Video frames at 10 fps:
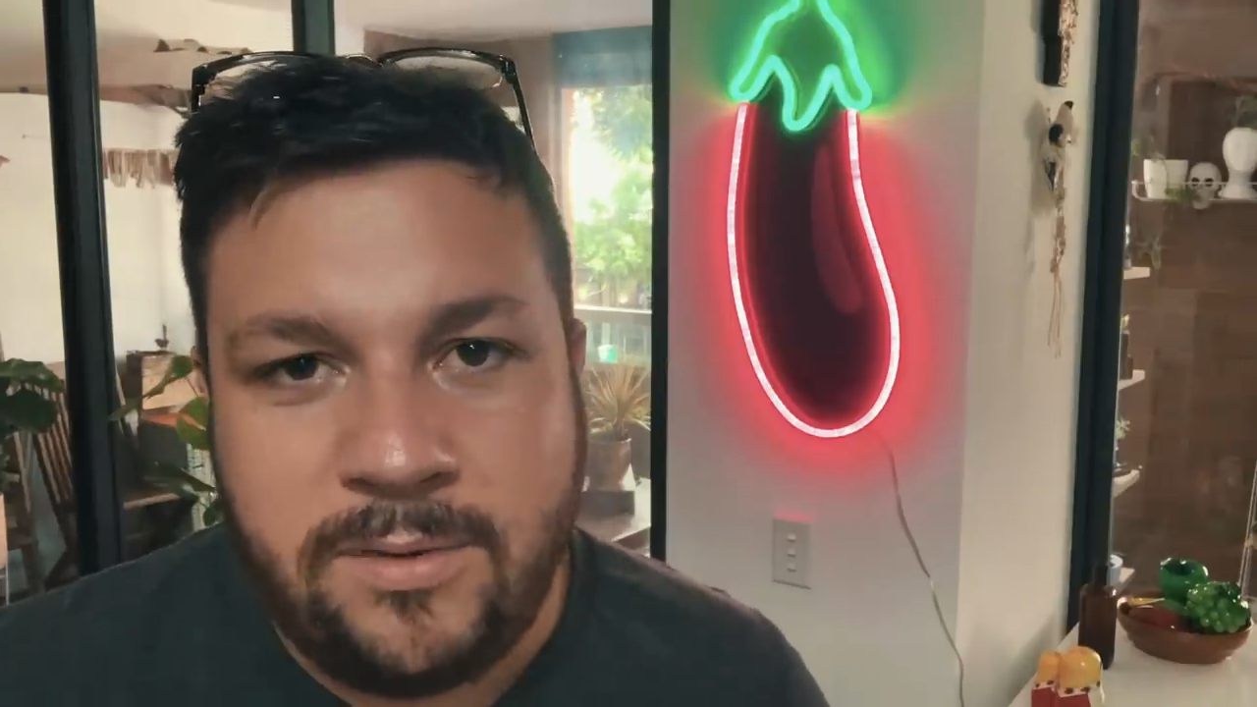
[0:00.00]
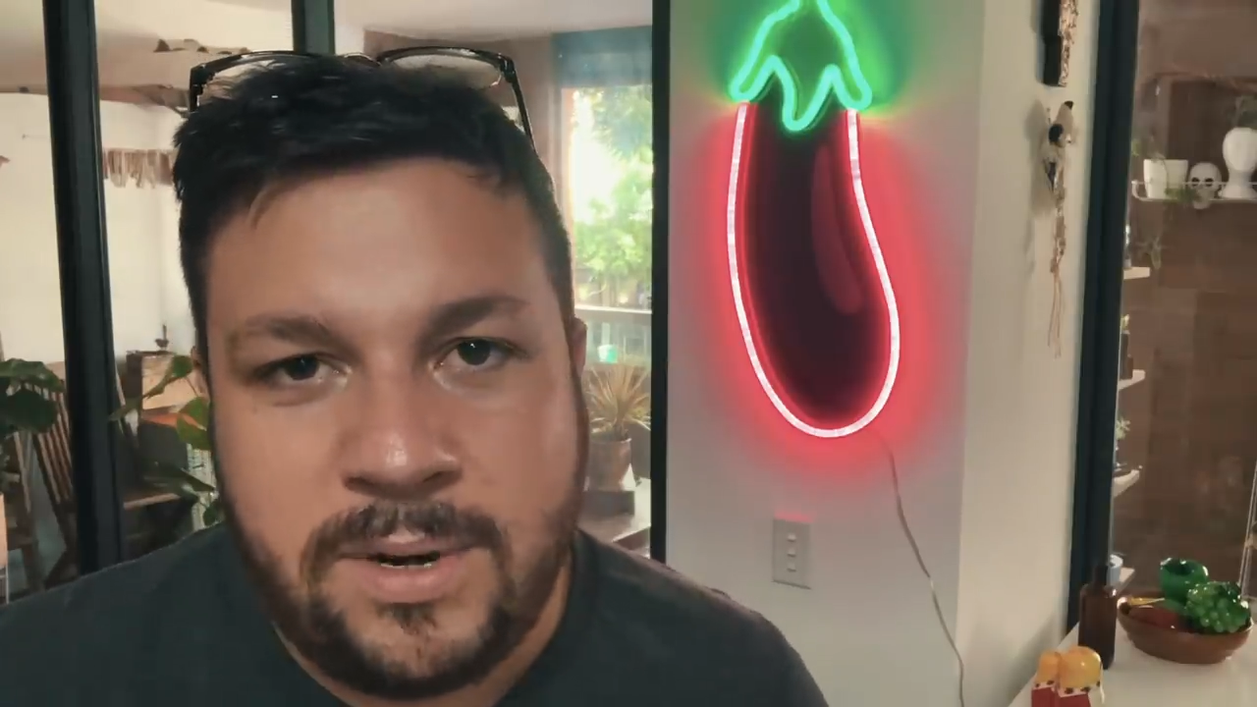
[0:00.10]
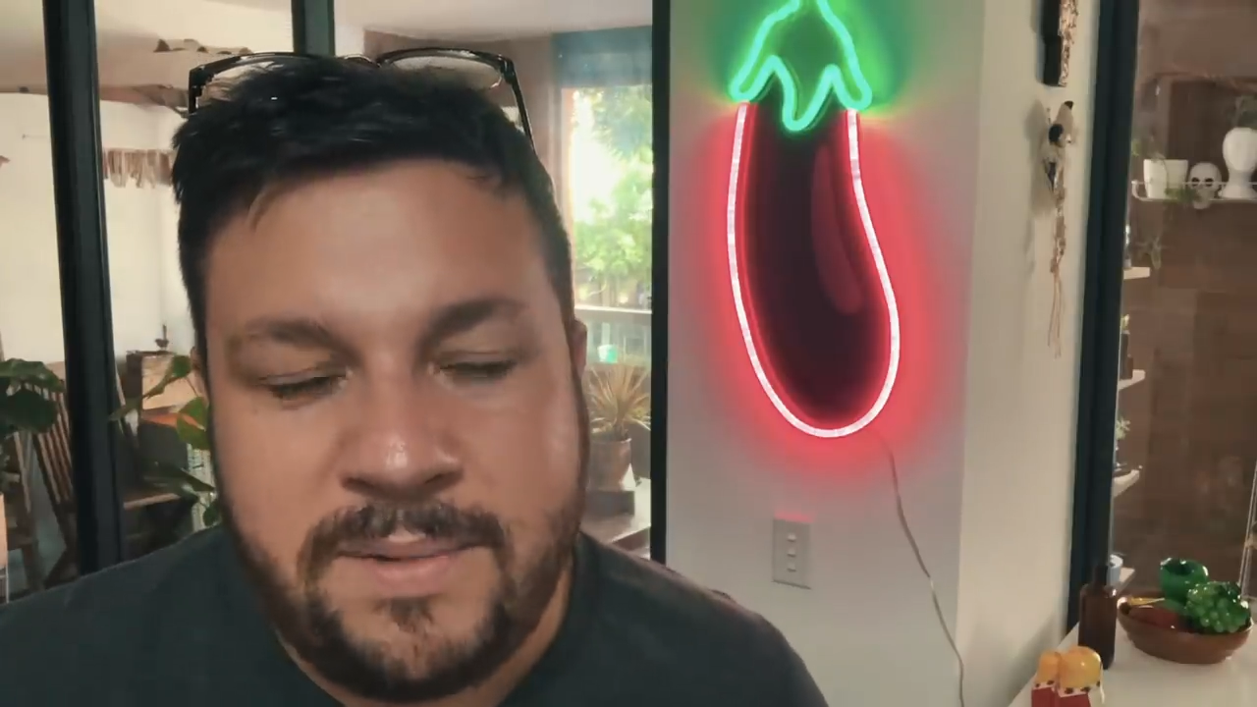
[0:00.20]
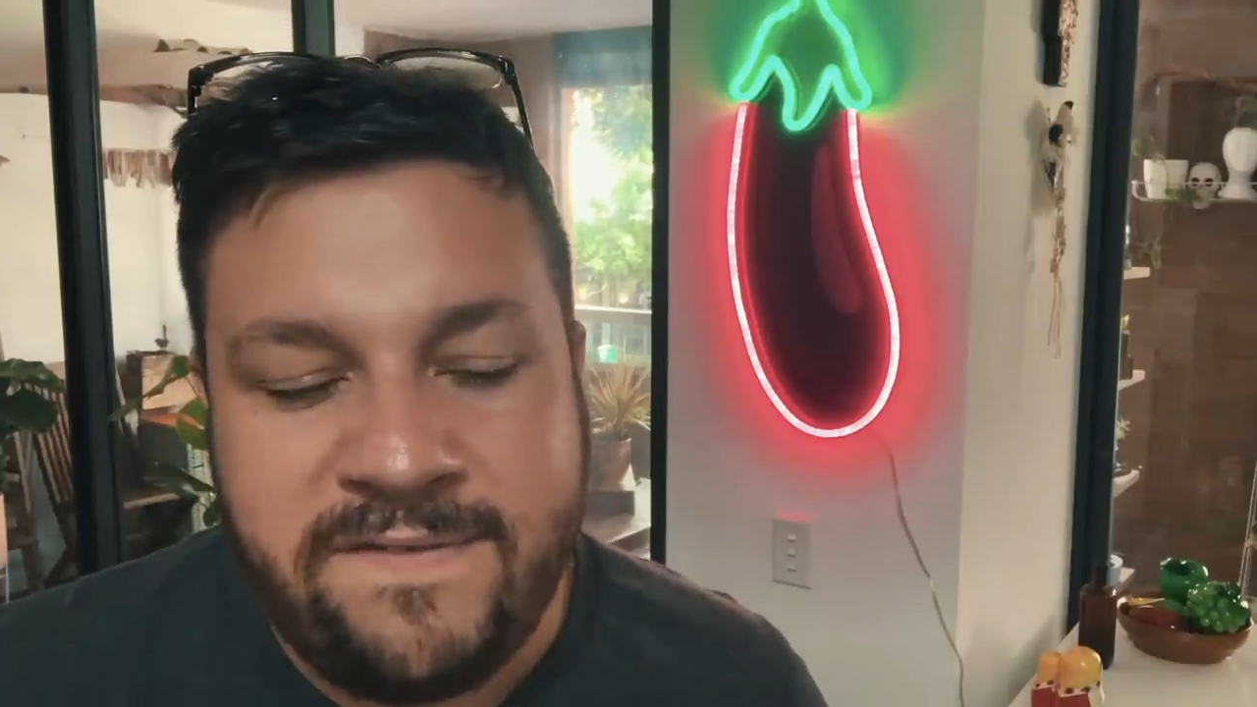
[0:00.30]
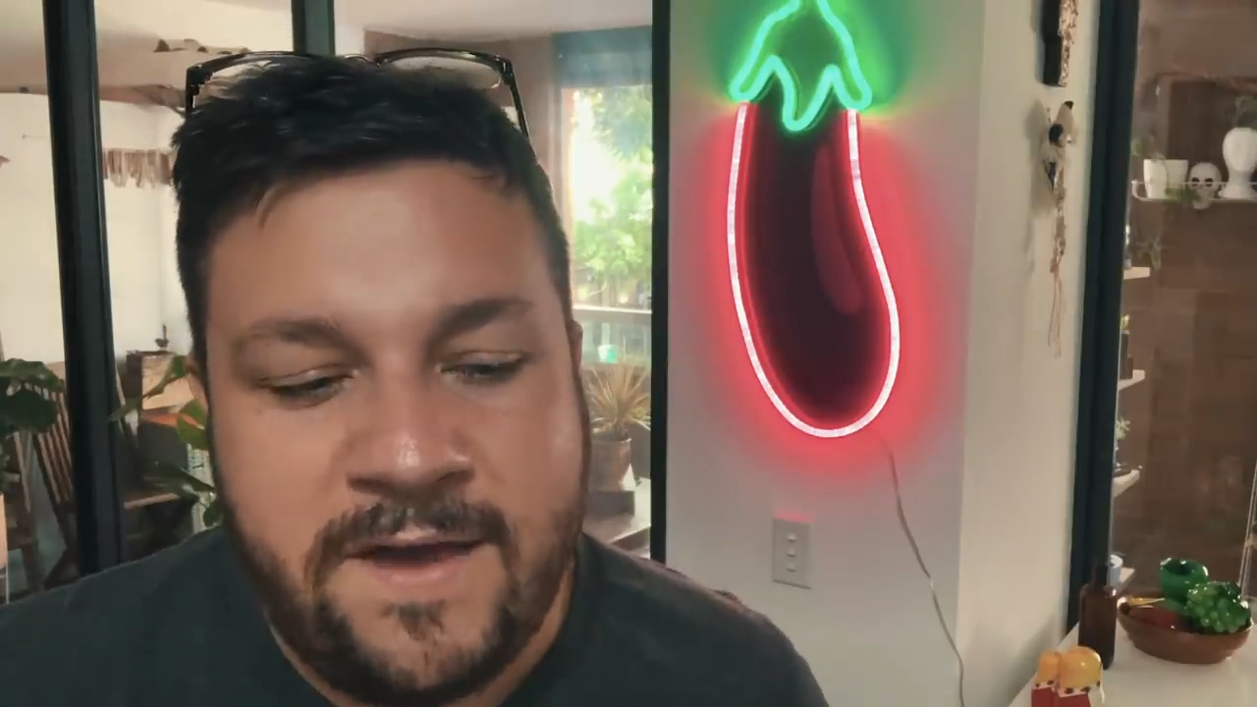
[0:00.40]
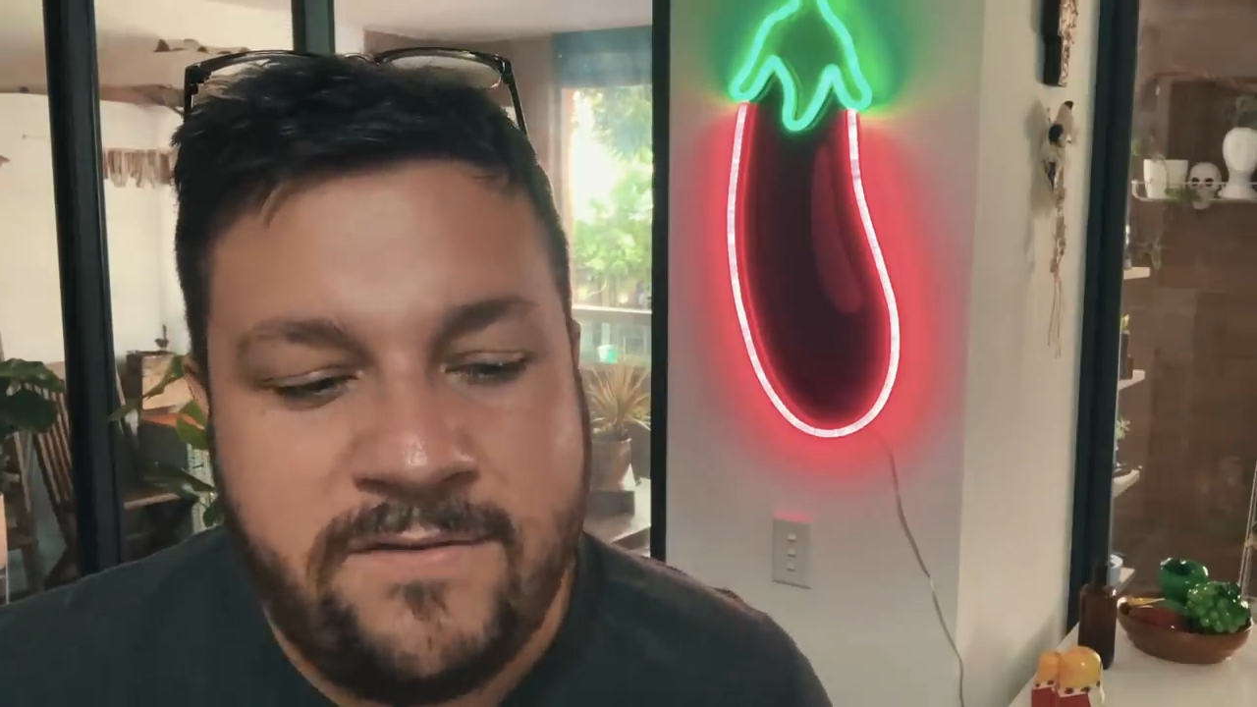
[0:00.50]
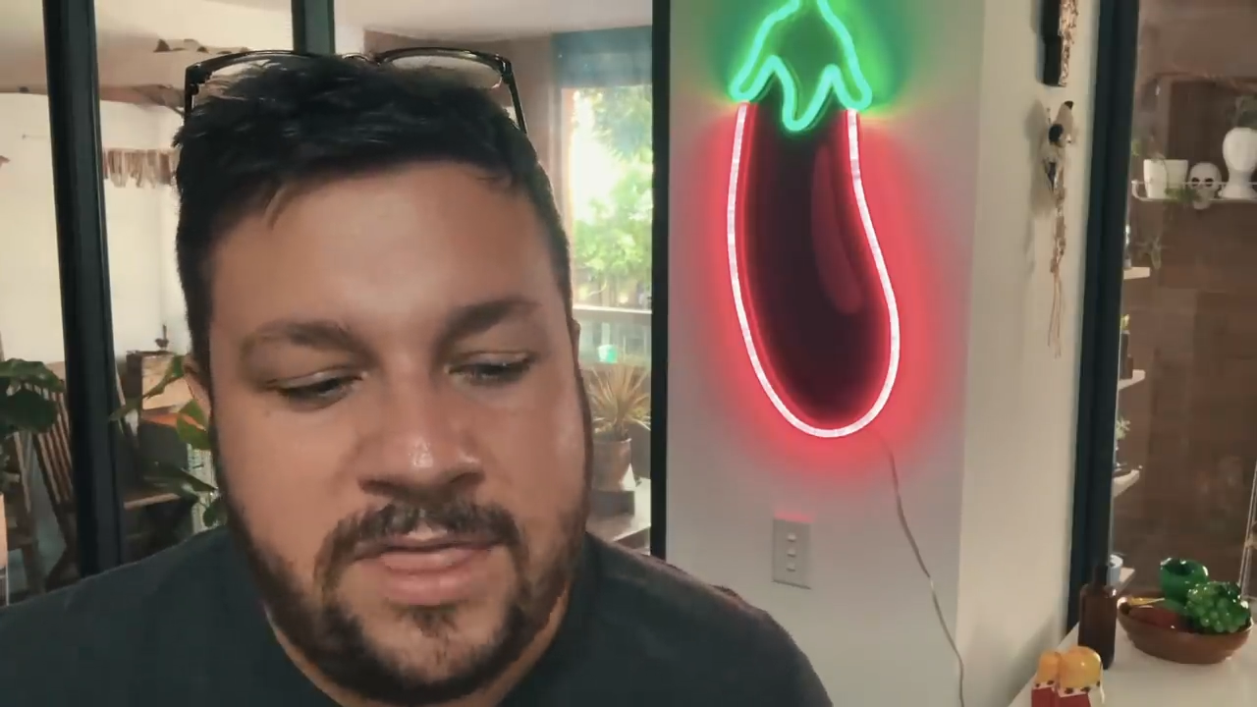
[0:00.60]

one of my favorite